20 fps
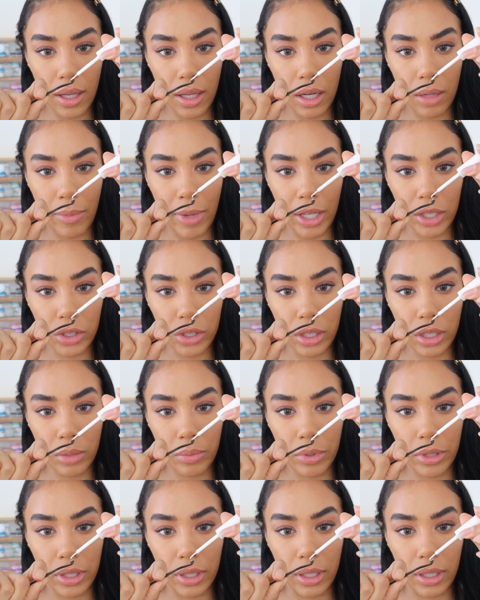and I'm actually
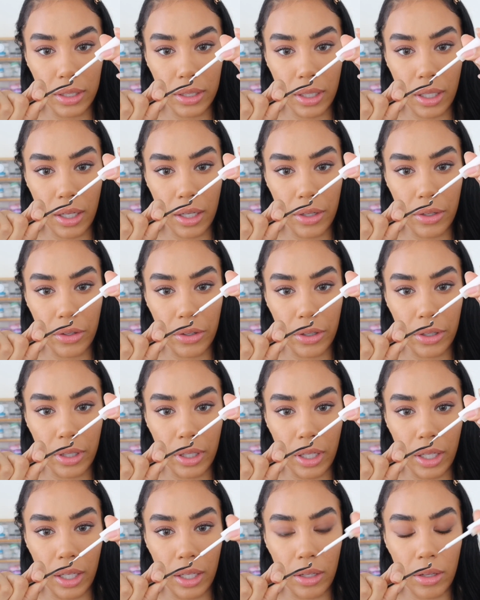gonna put these
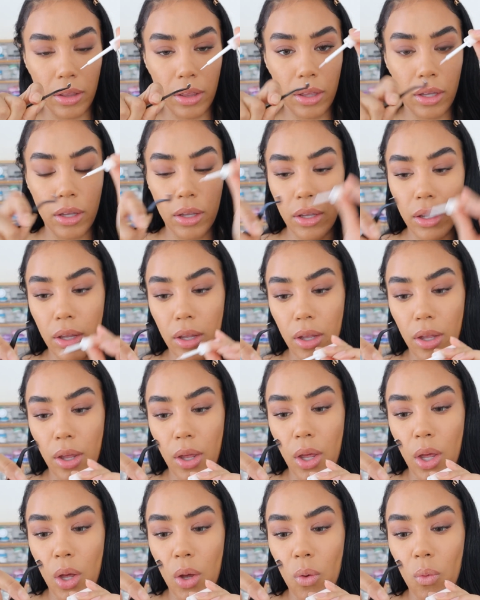underneath.
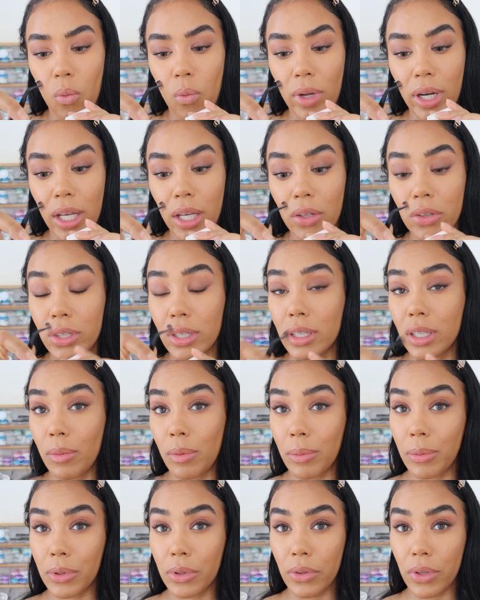When I used to
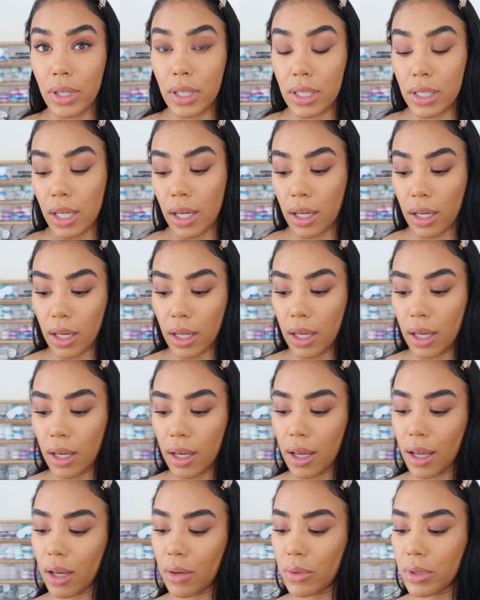see people doing this
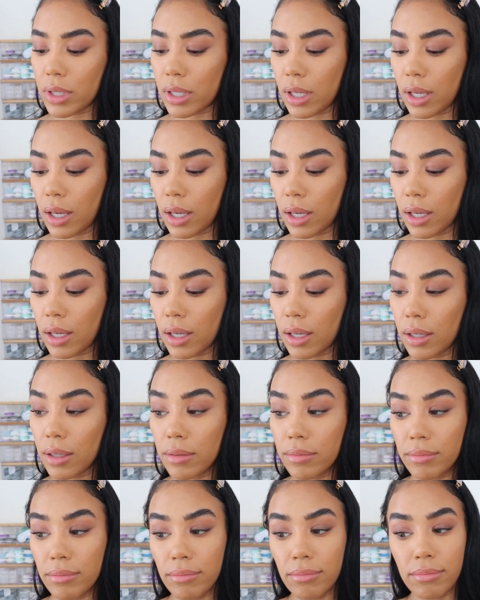technique, I was like,
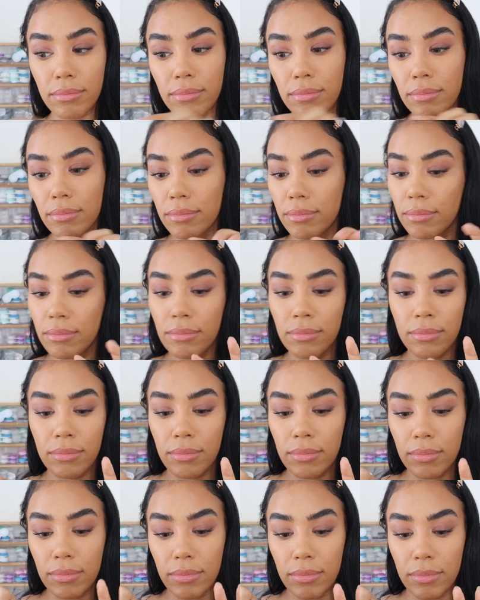
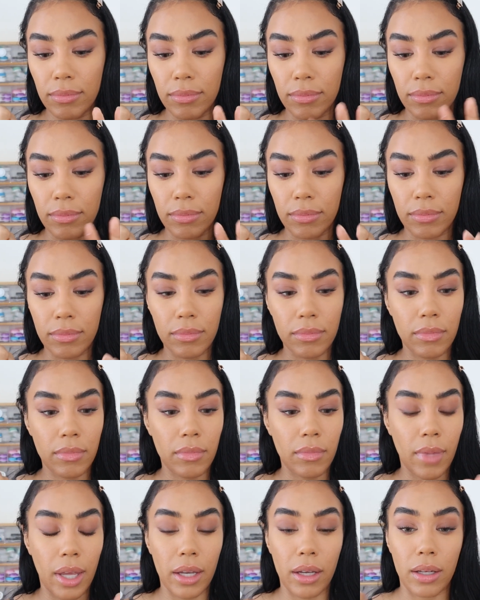
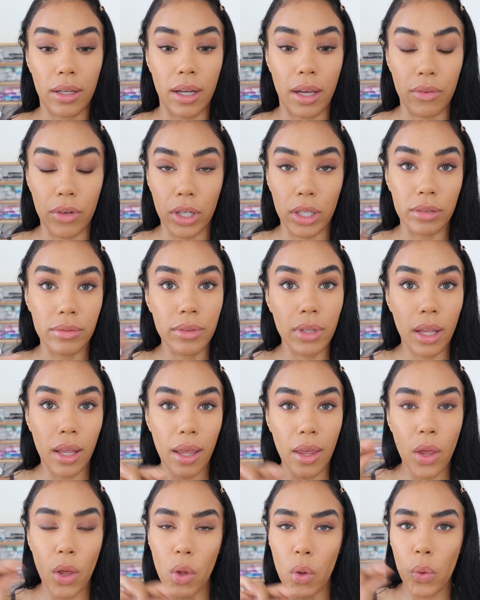I could never.
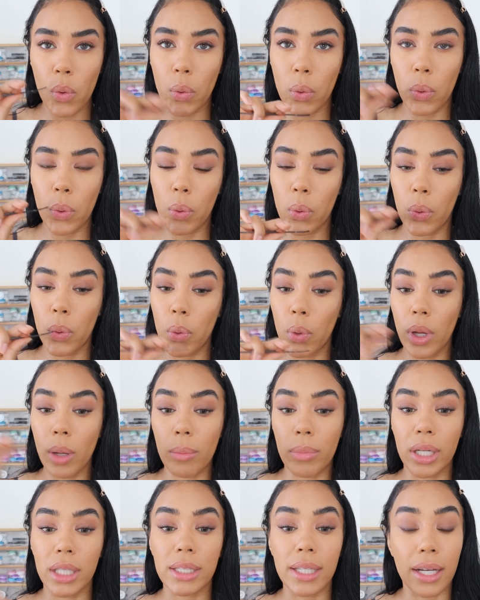
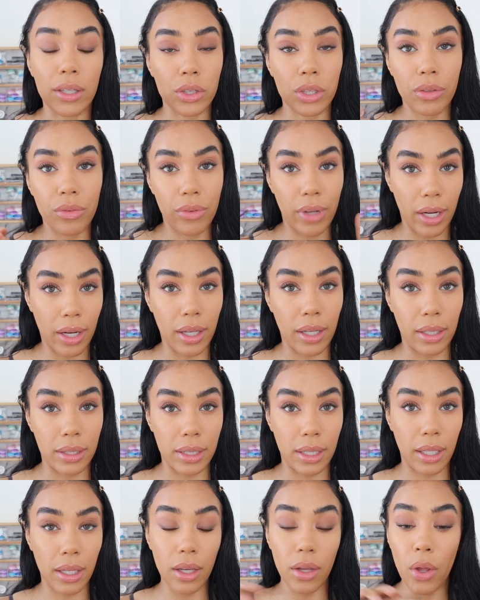But it's actually very
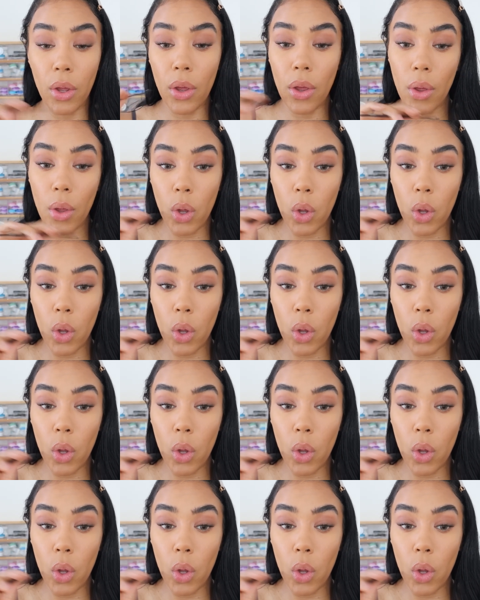easy.